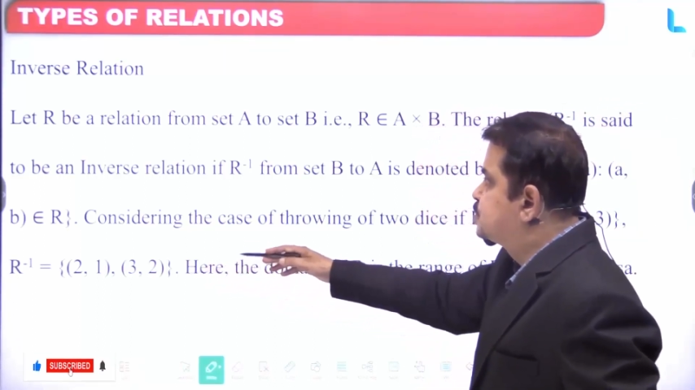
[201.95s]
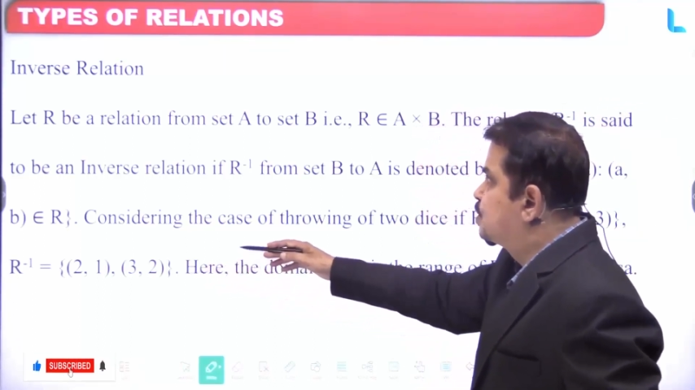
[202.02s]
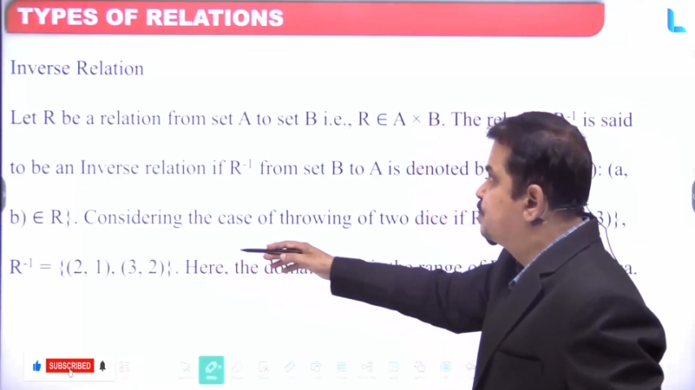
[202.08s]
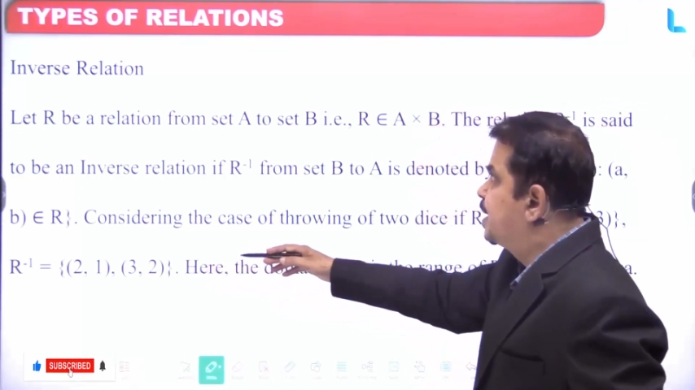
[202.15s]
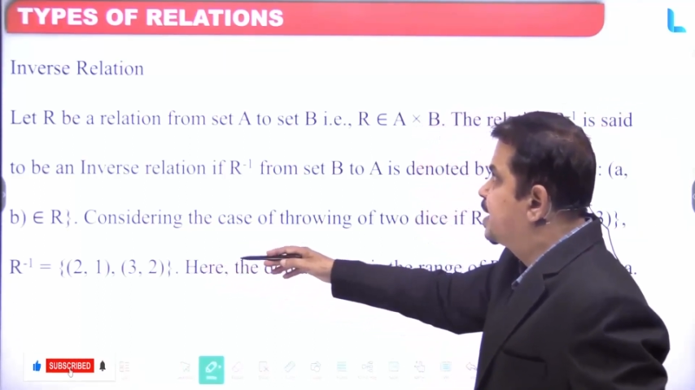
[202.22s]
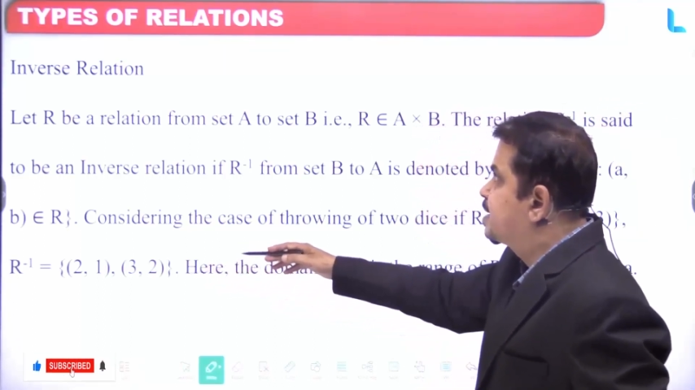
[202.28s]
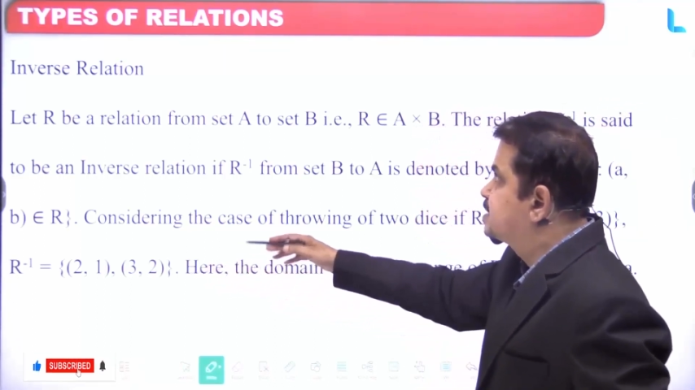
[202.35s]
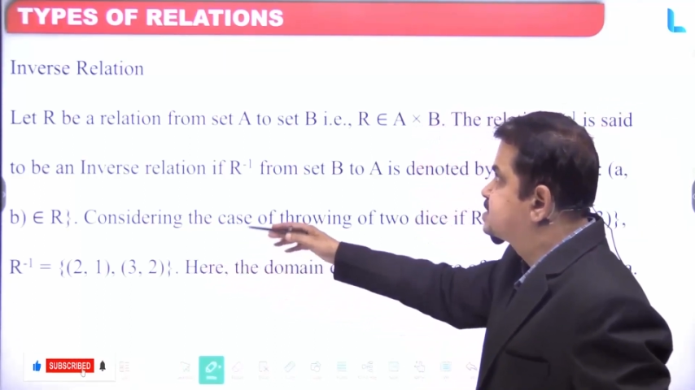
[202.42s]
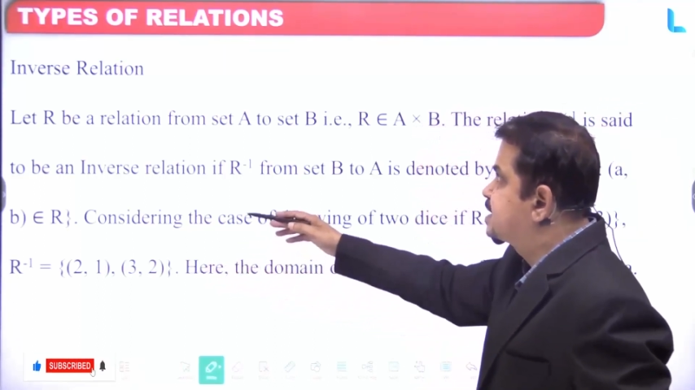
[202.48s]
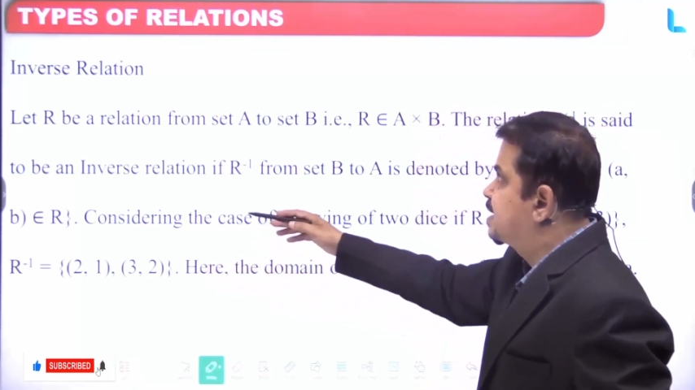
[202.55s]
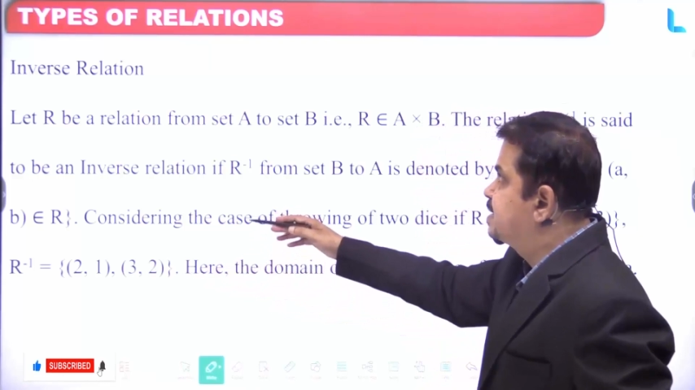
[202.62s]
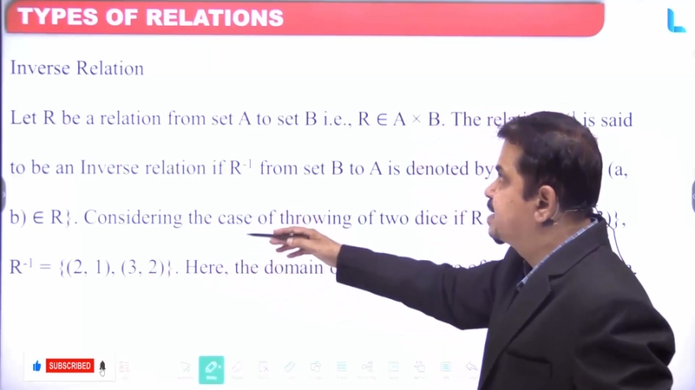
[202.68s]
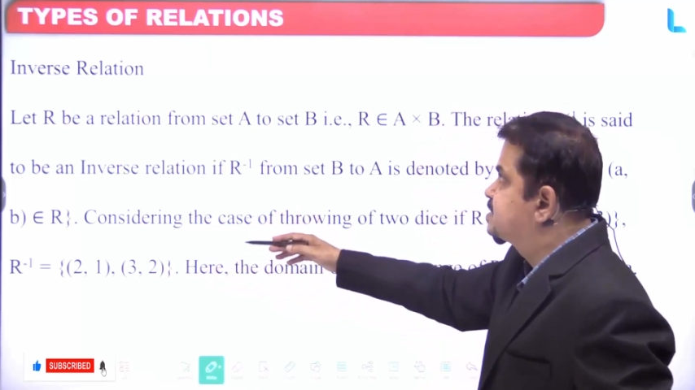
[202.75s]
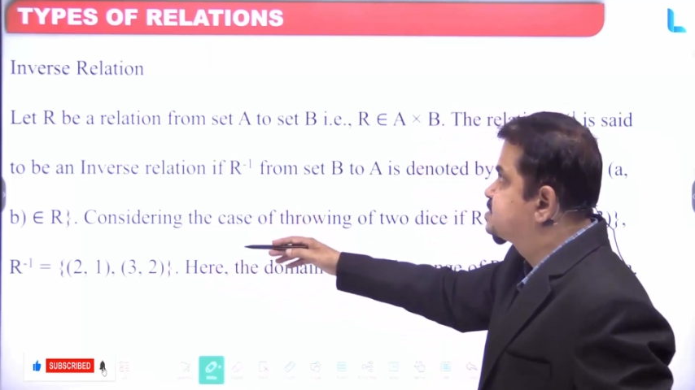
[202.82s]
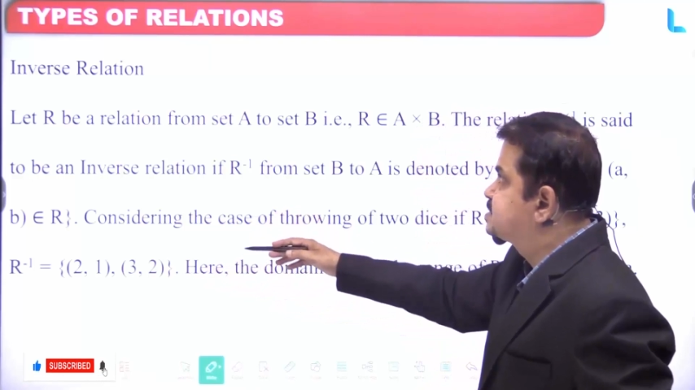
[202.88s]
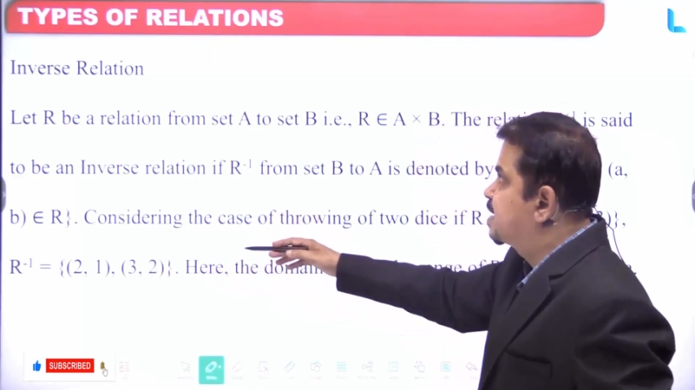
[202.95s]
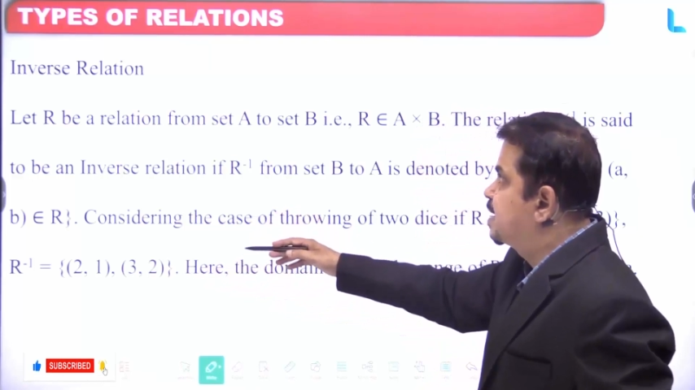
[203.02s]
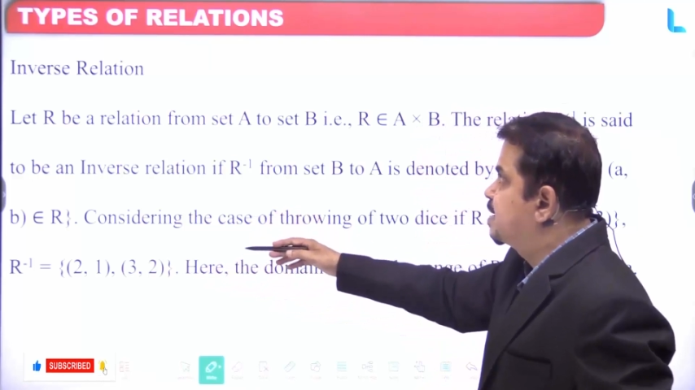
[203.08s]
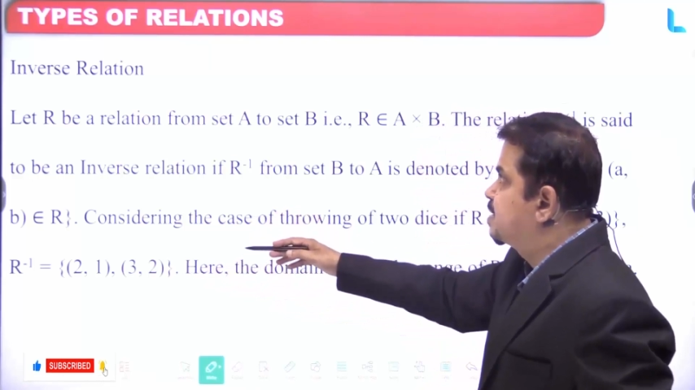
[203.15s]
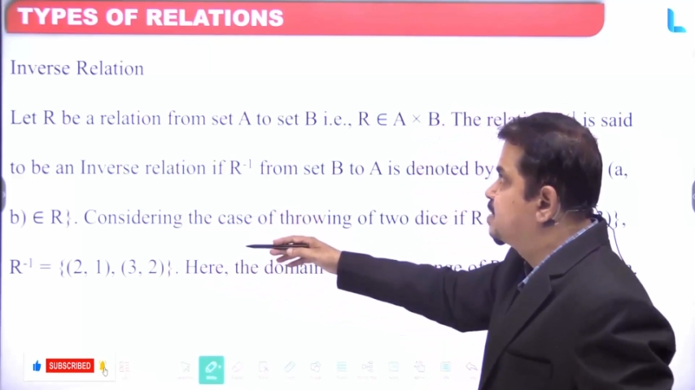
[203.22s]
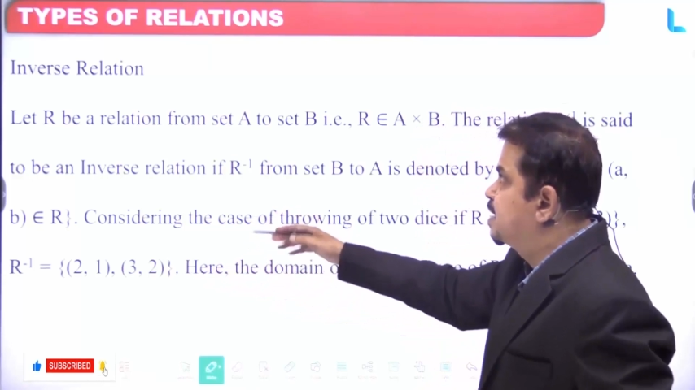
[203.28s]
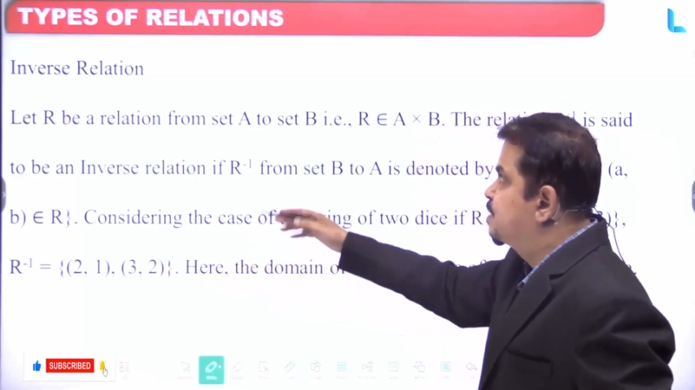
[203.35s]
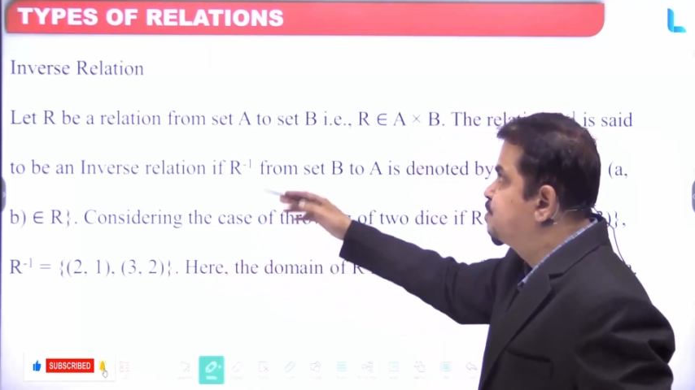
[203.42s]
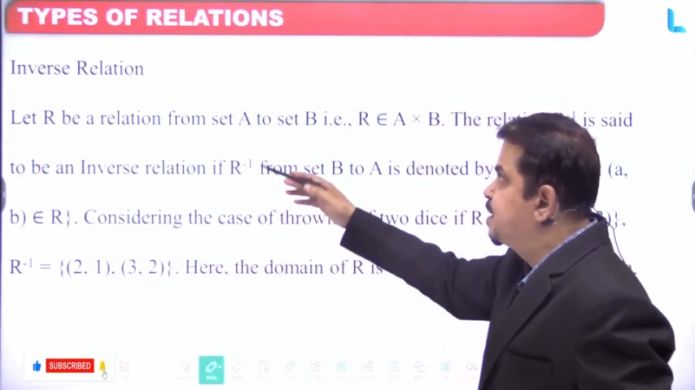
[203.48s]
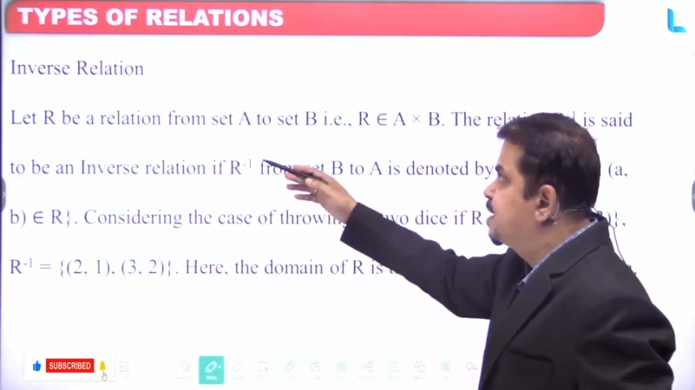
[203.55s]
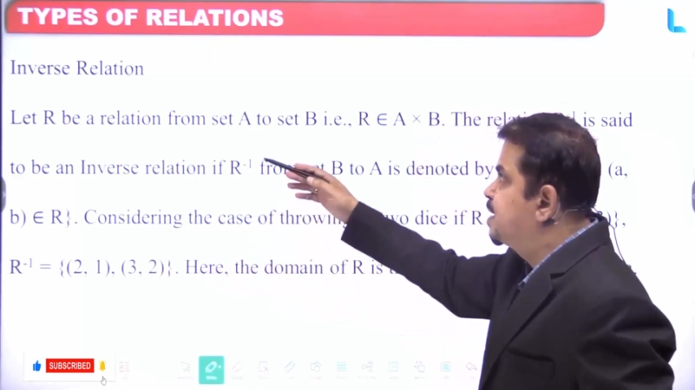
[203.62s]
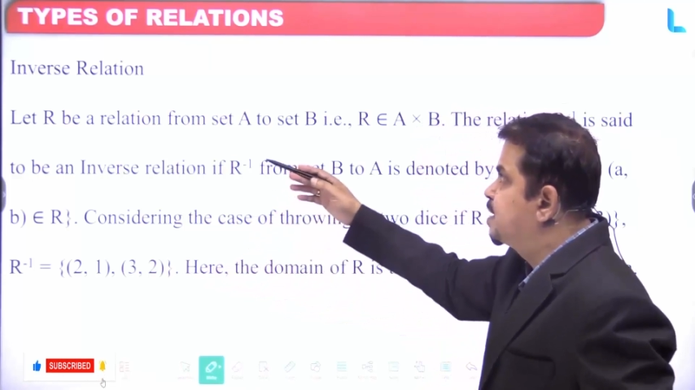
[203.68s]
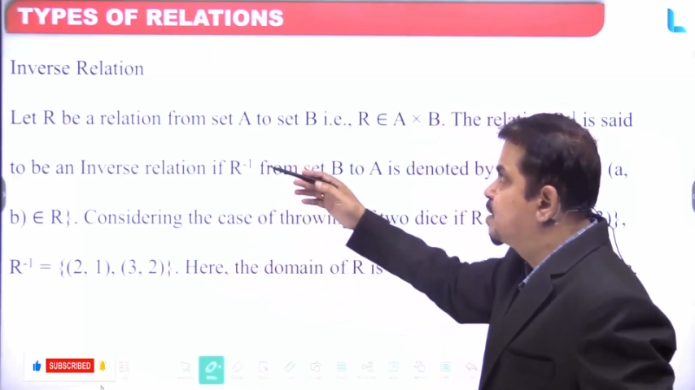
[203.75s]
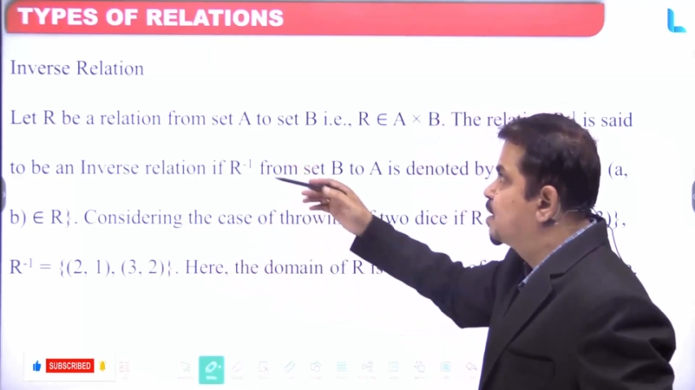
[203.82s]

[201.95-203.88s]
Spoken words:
make us understand the meaning